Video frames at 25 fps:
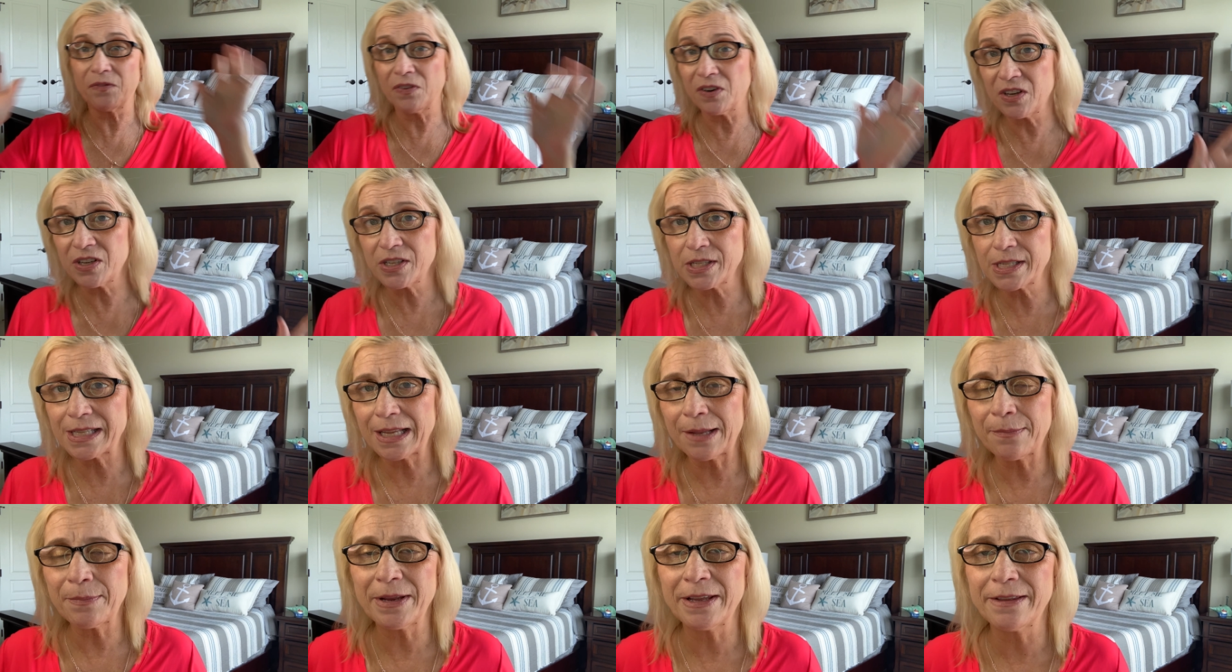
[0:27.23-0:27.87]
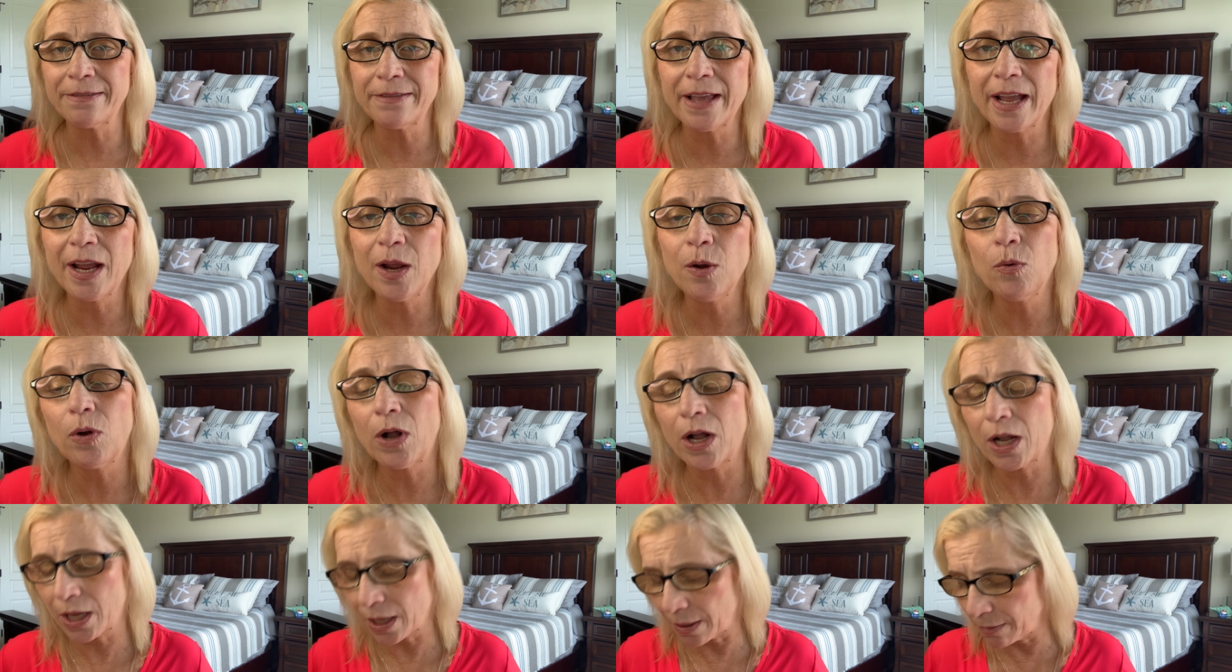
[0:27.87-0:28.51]
first, let me say
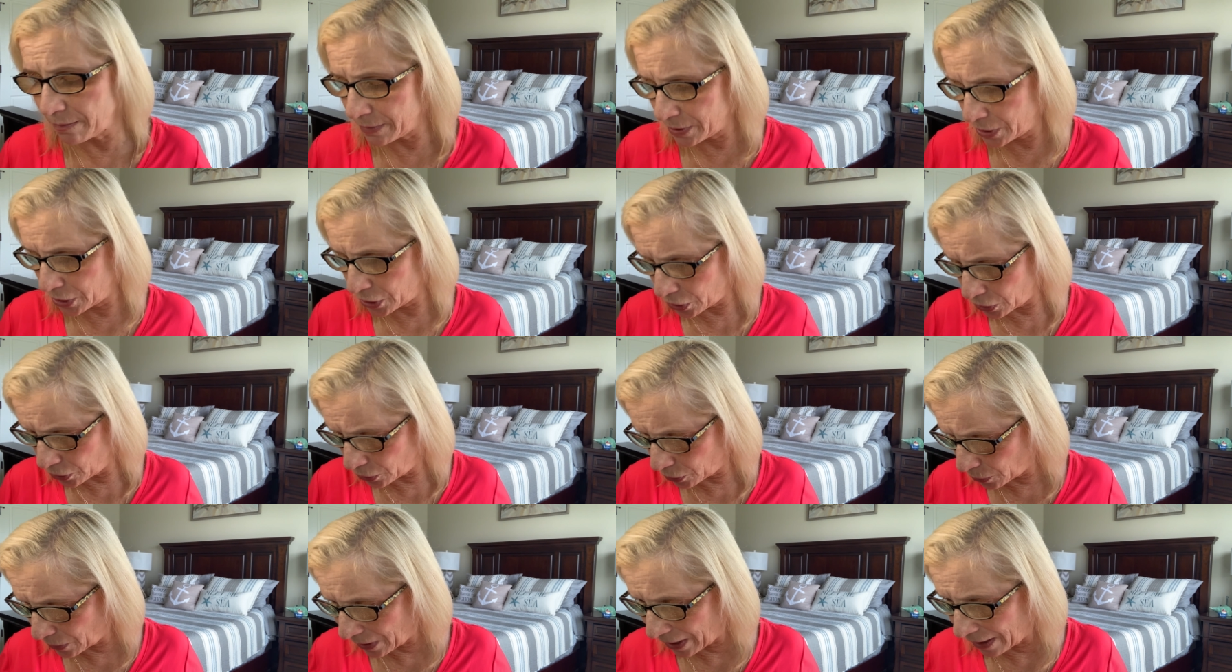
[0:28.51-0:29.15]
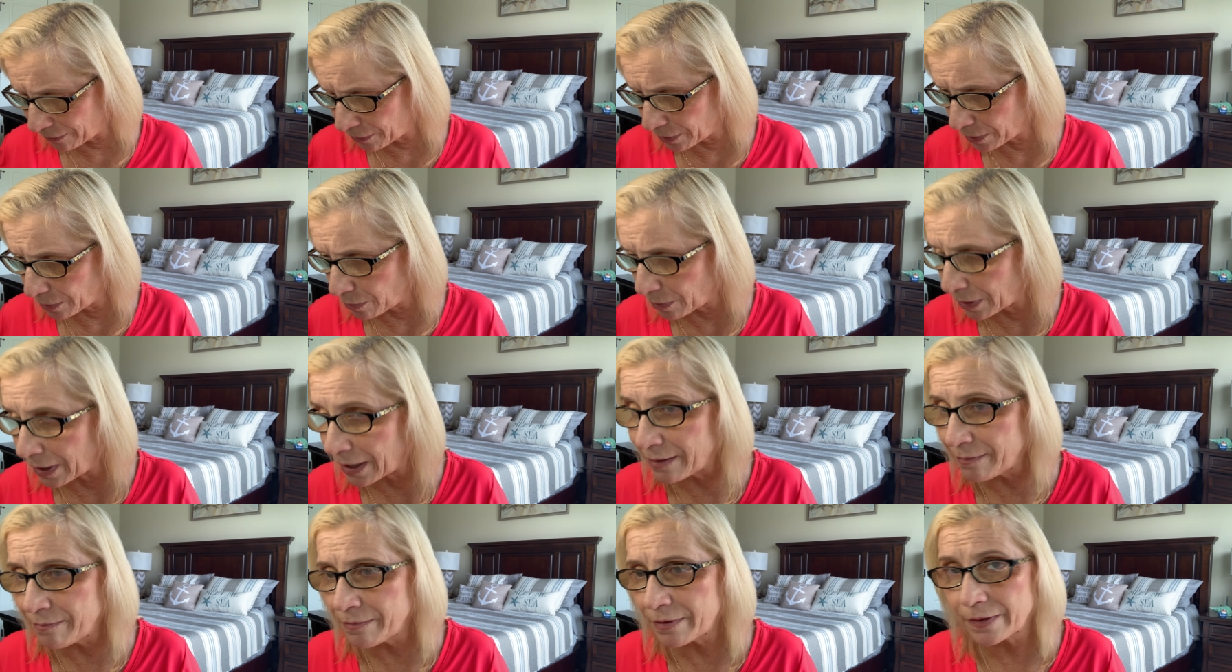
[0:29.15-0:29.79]
welcome to
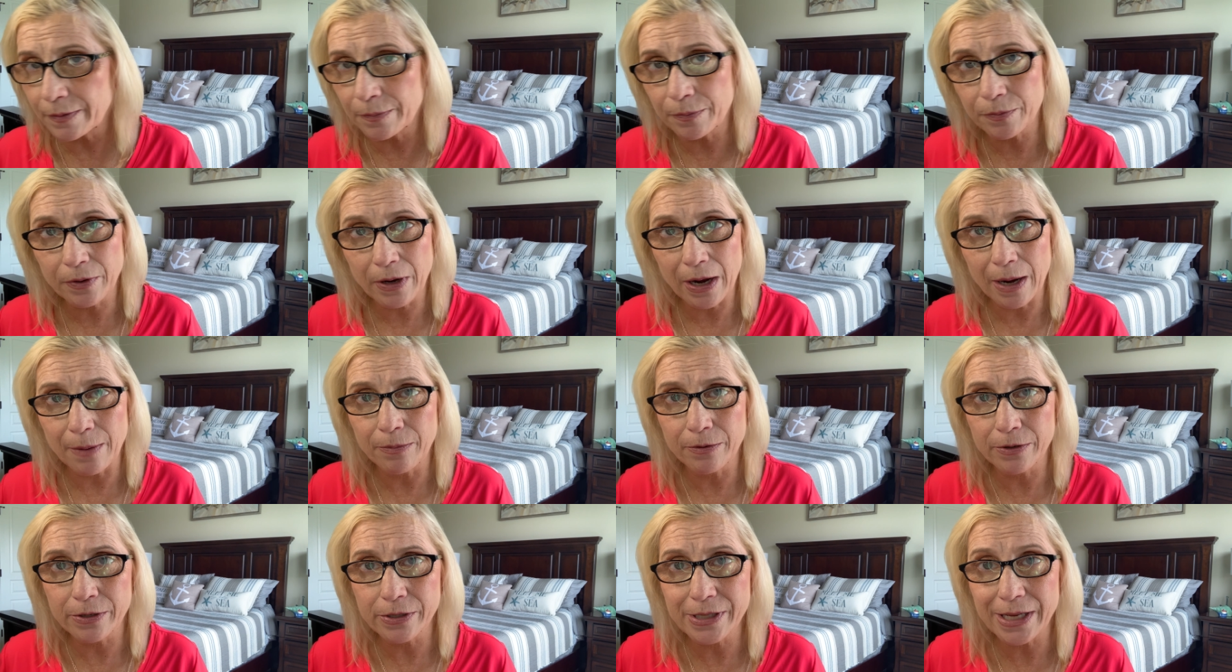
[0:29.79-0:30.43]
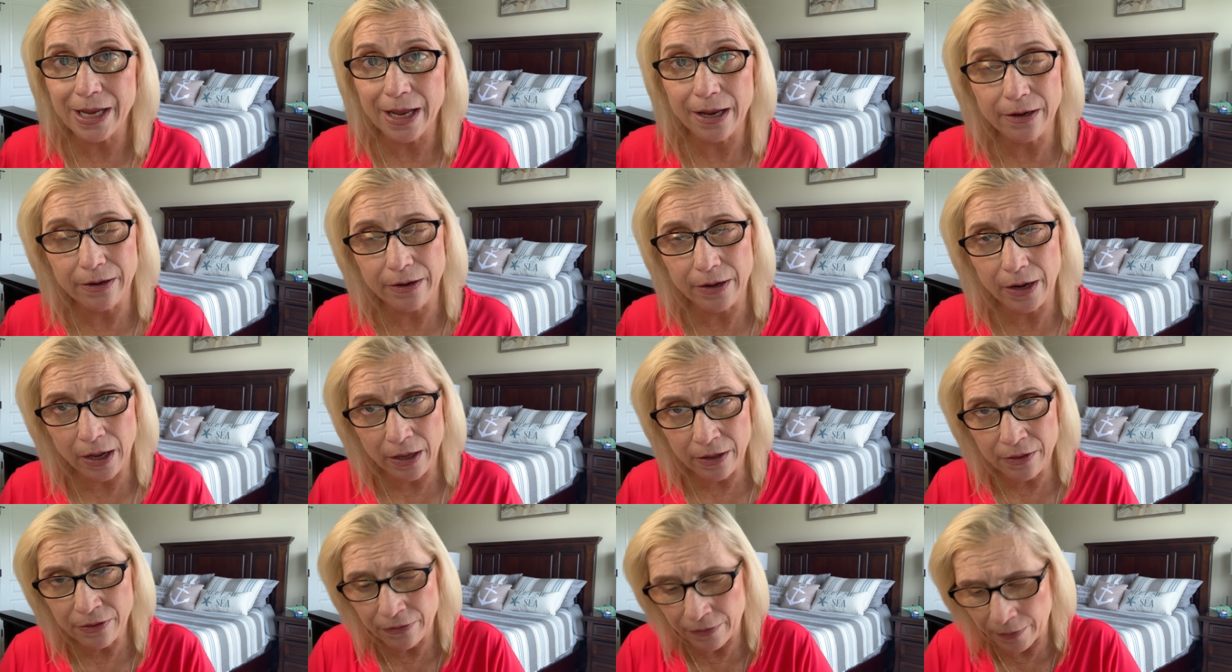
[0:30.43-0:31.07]
everyone, subscribers and
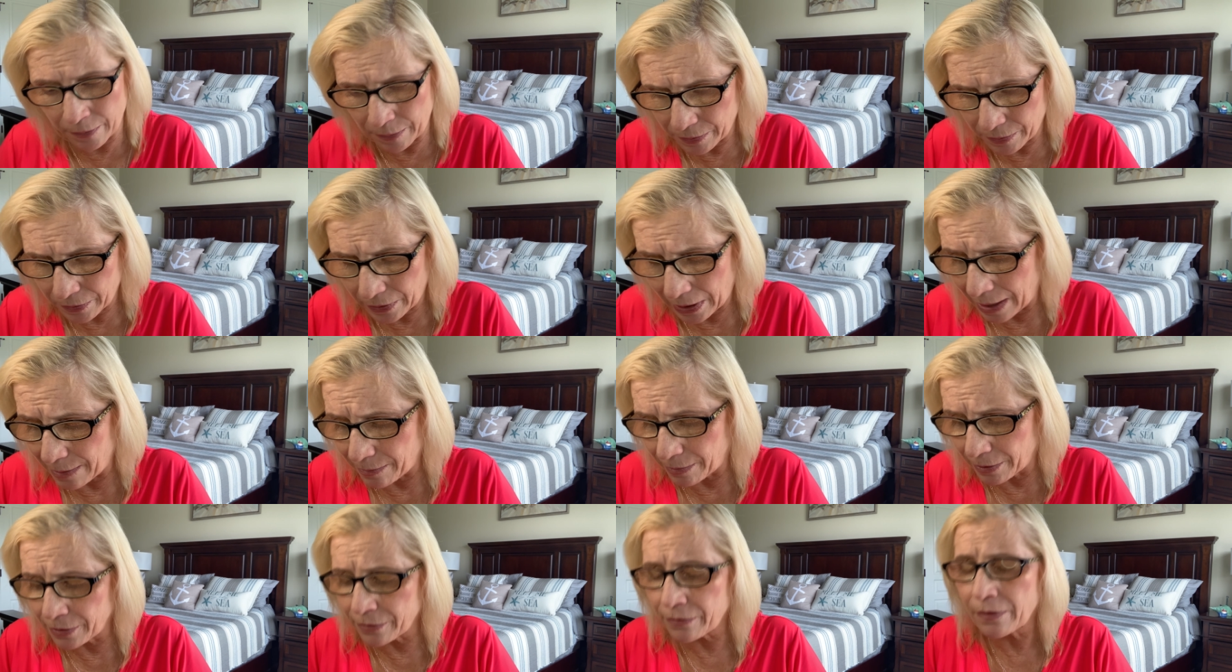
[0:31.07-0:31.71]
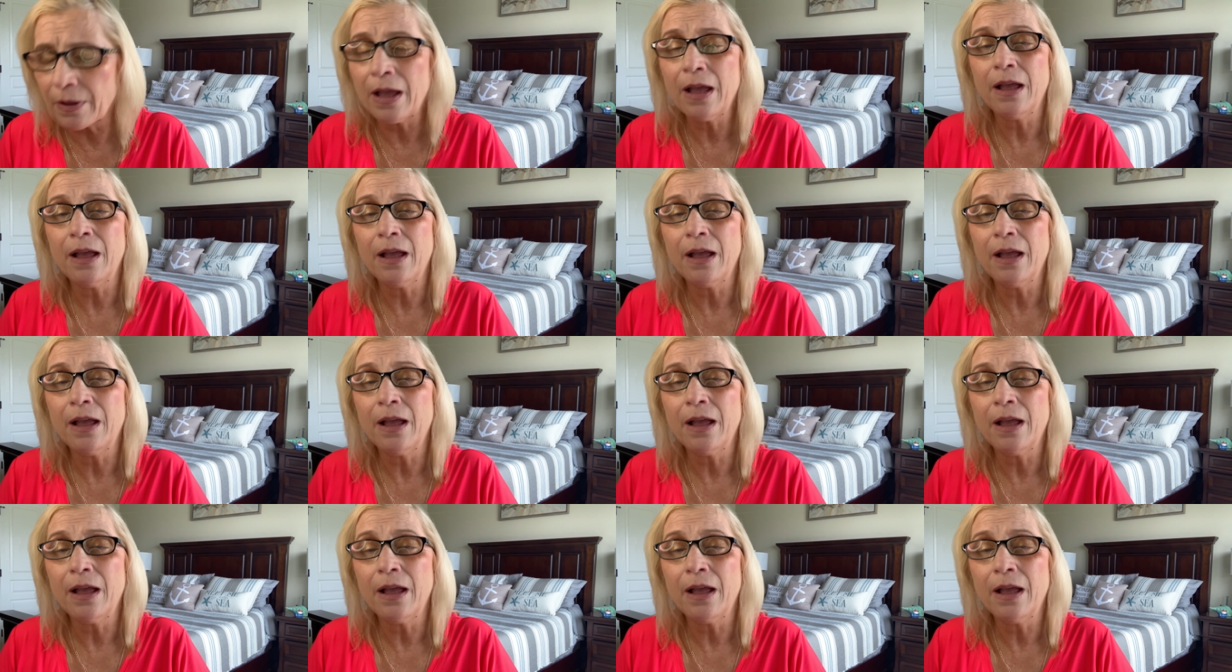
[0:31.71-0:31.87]
non-subscribers.